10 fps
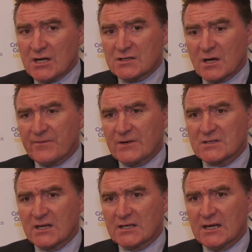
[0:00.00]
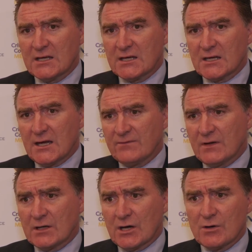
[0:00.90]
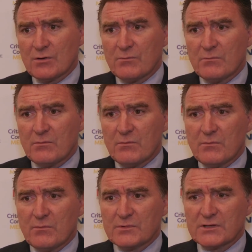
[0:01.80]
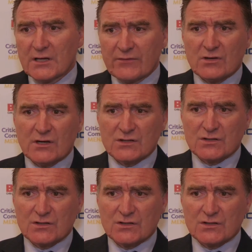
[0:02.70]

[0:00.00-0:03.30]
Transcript: So if we say, can a MVNO deliver a